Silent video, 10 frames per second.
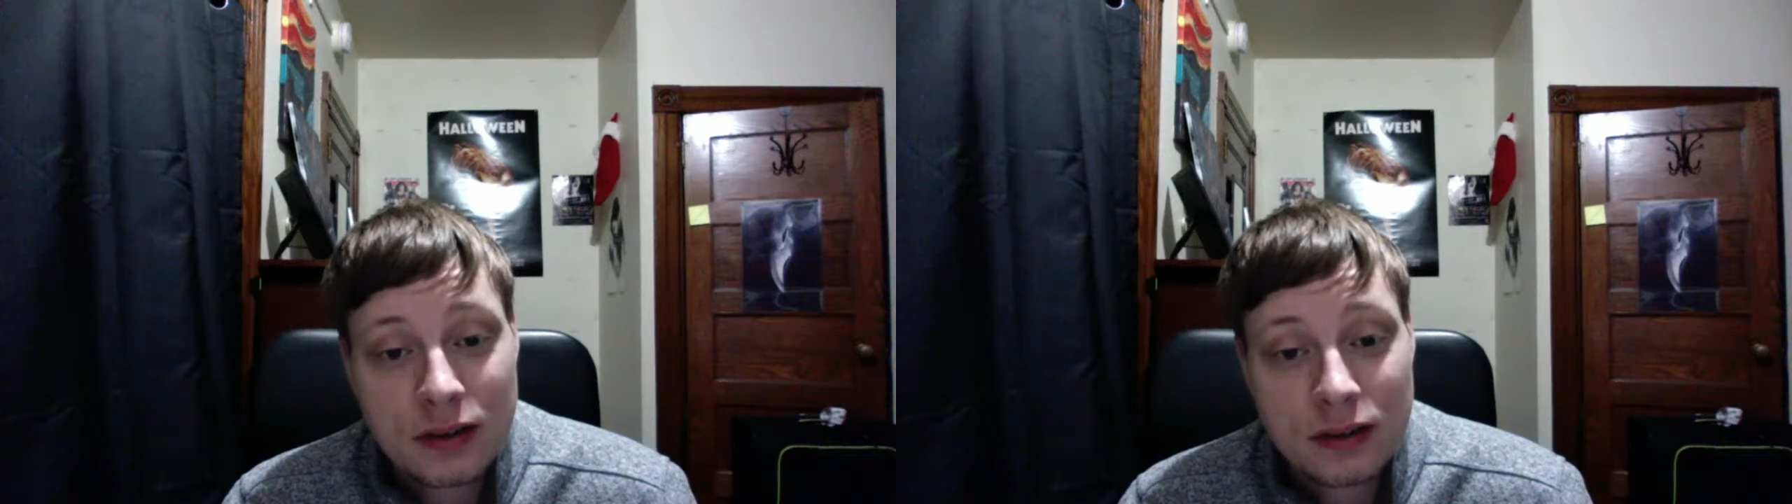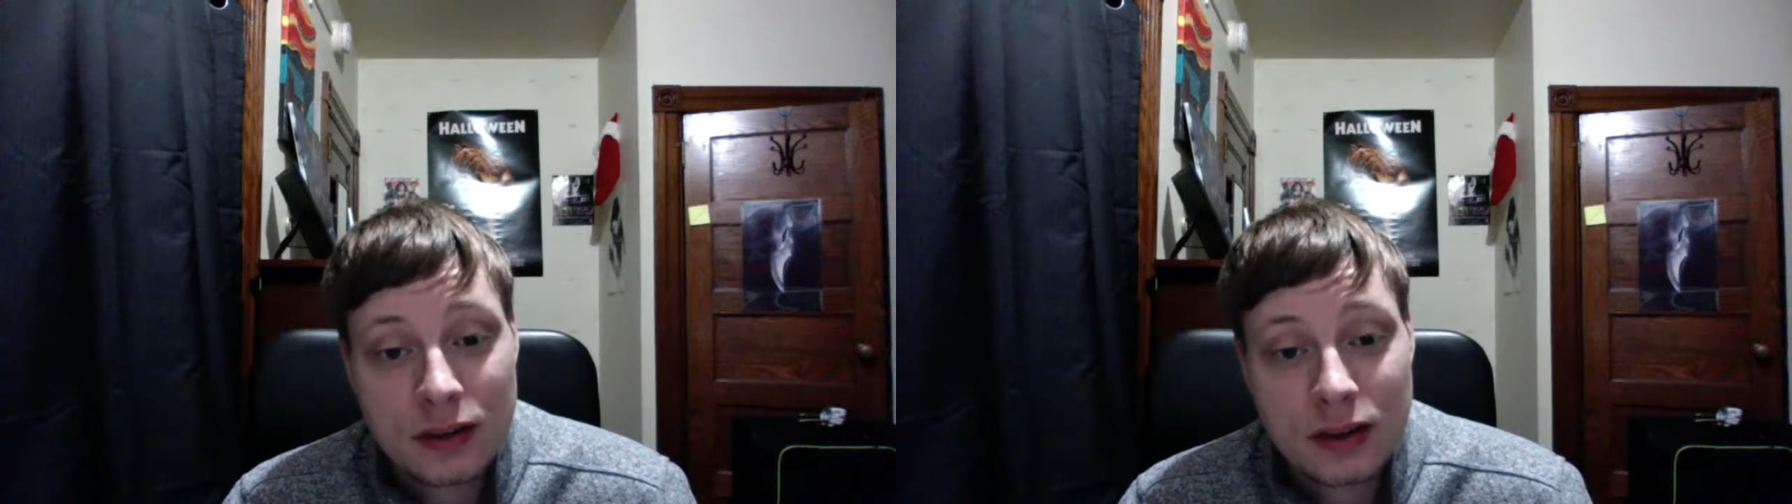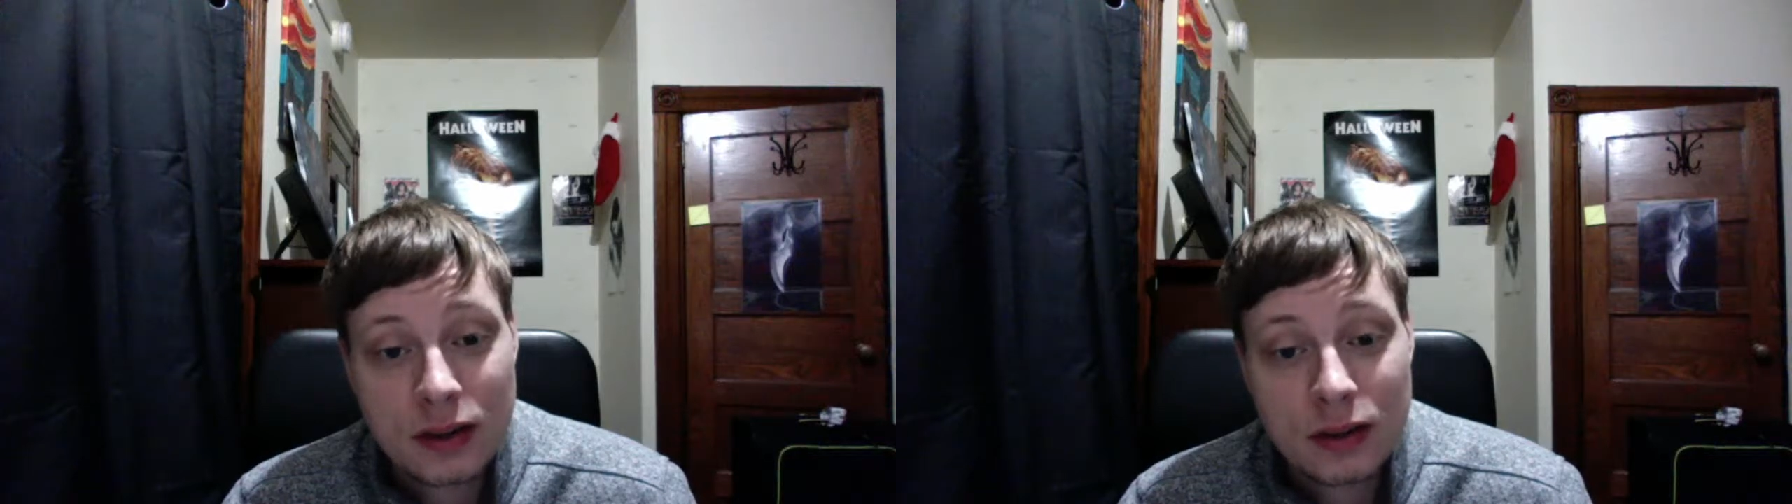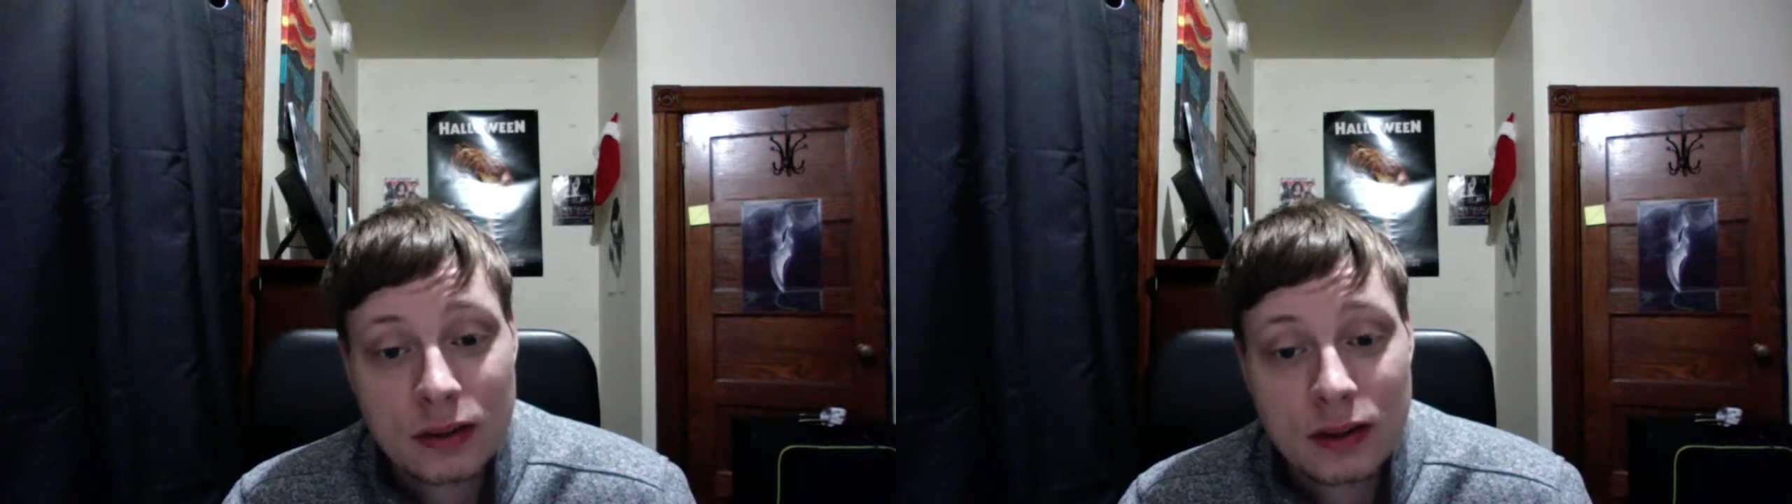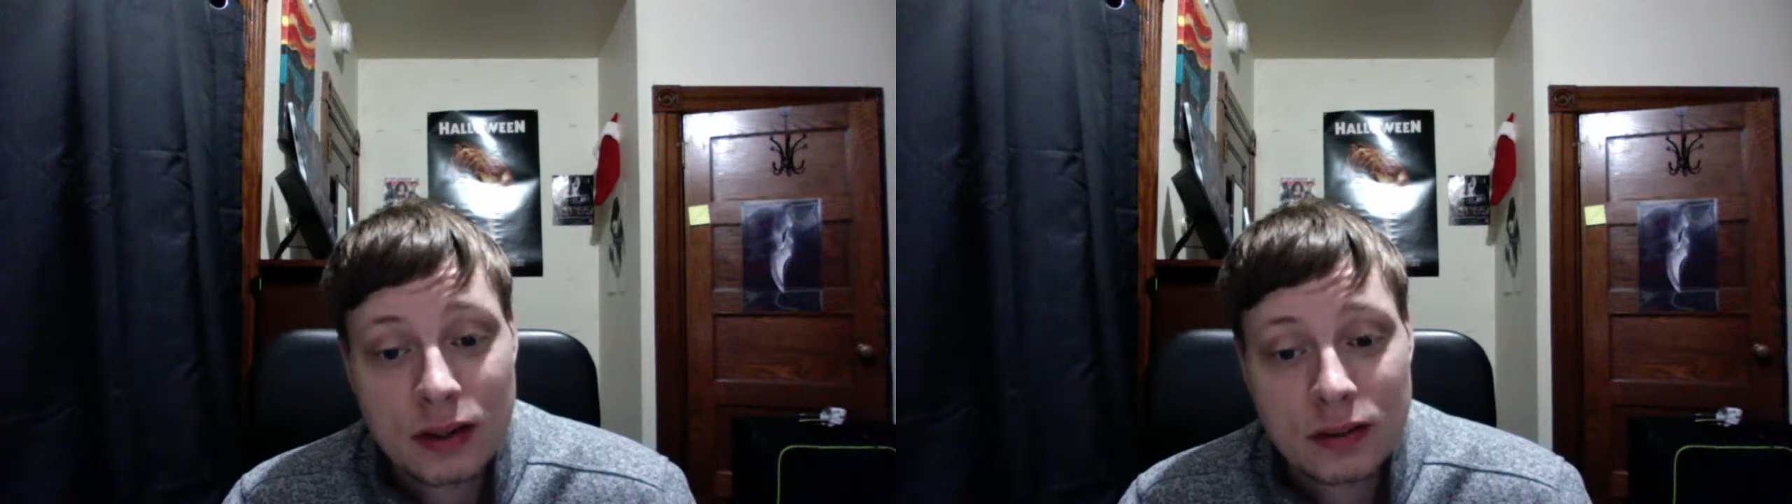
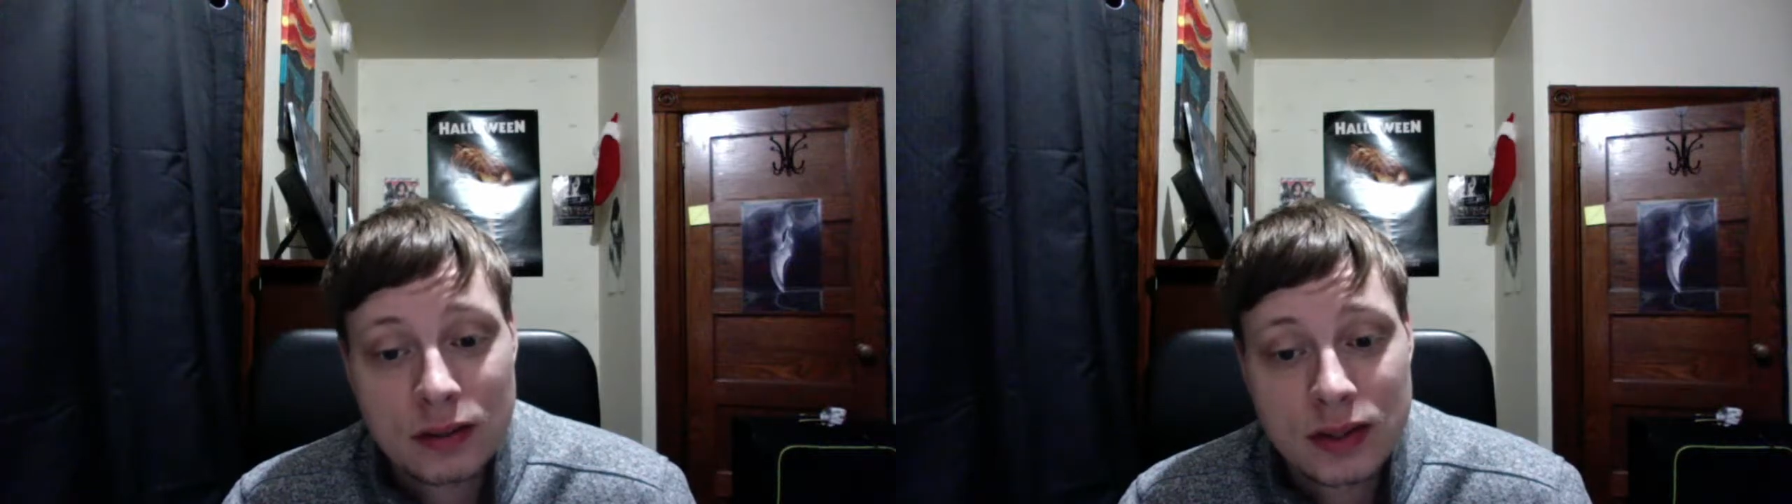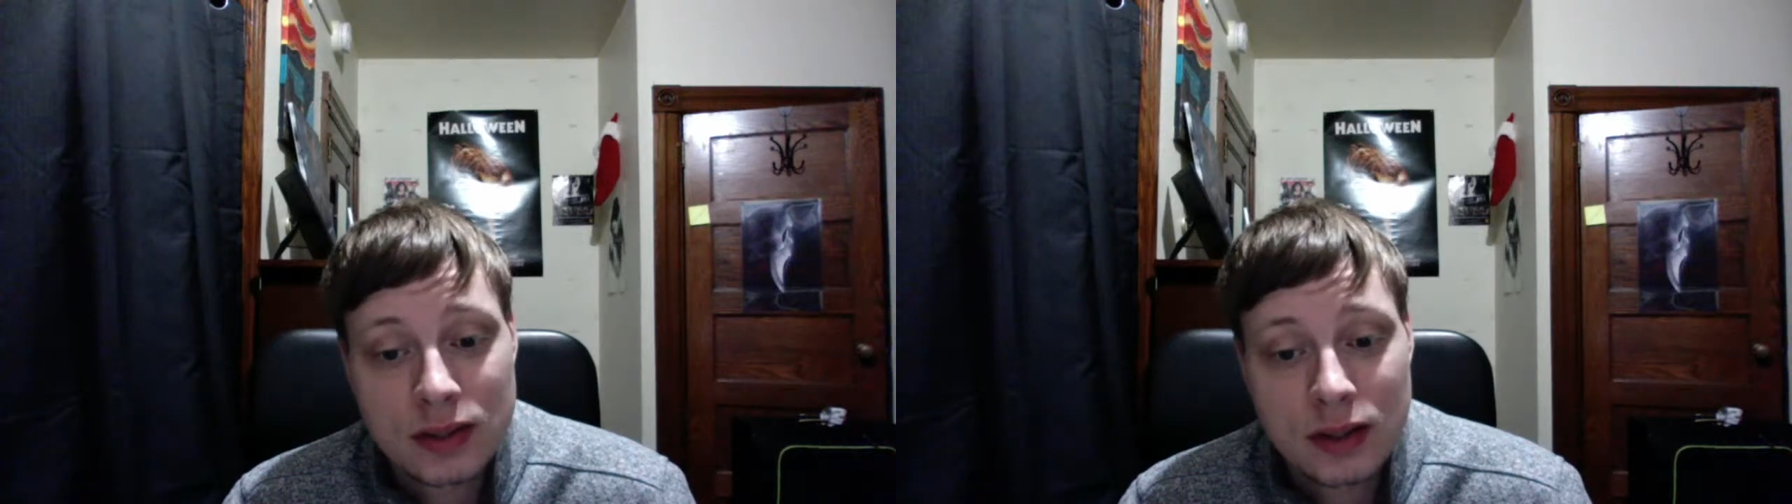and it was